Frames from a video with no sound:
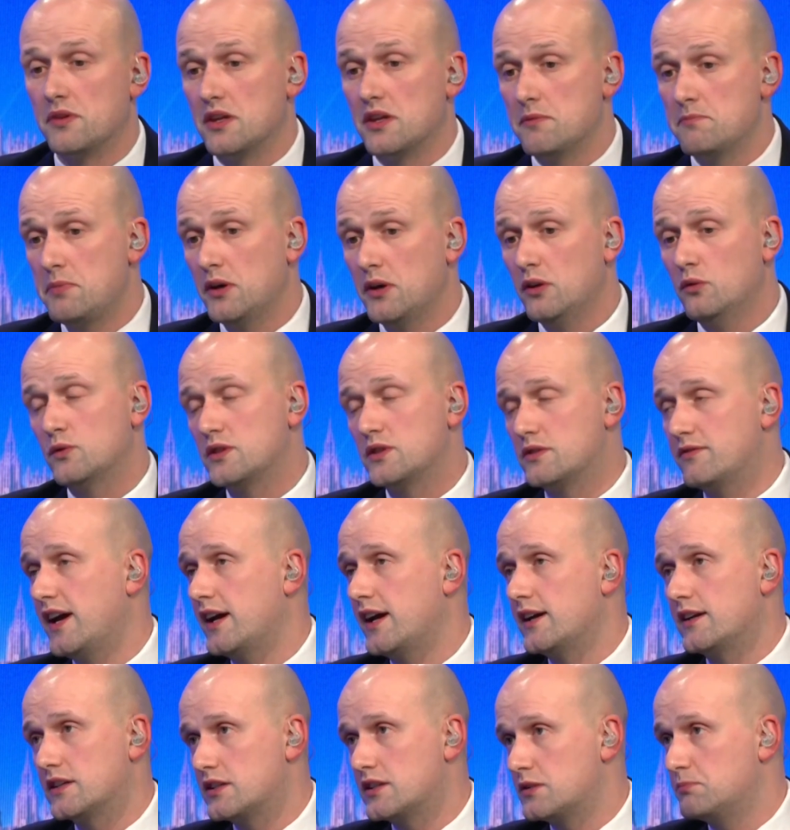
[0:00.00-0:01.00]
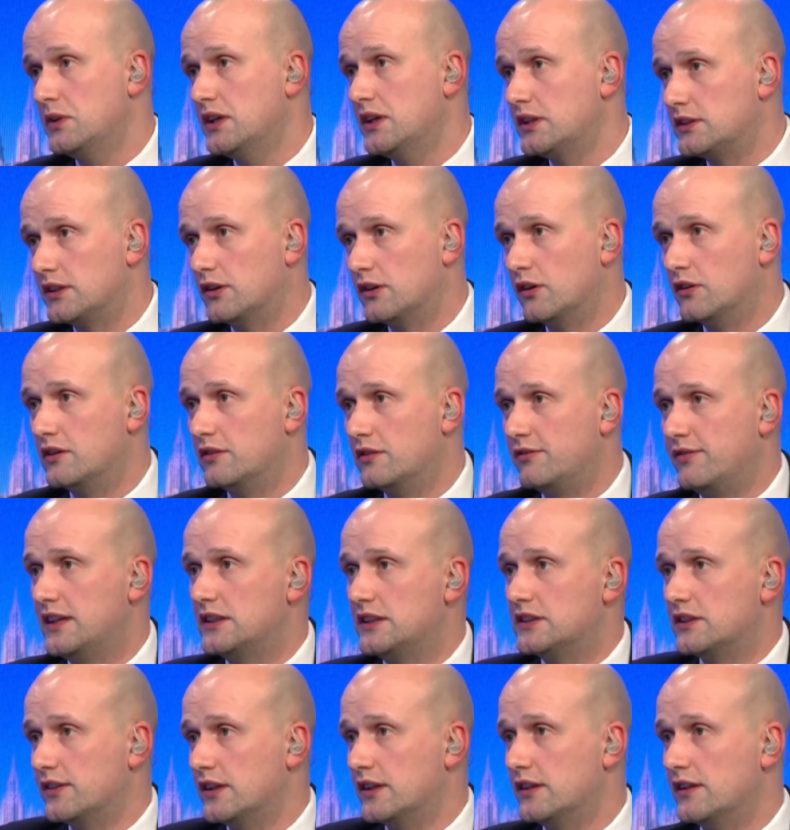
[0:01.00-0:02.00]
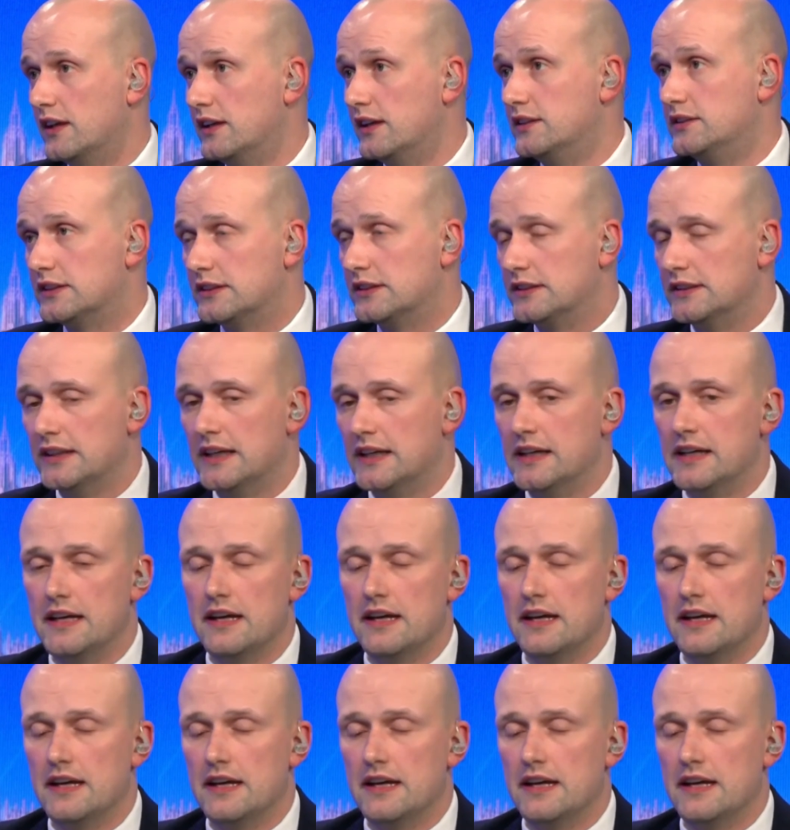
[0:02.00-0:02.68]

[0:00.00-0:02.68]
But the bill was very explicit on the face of it that it didn't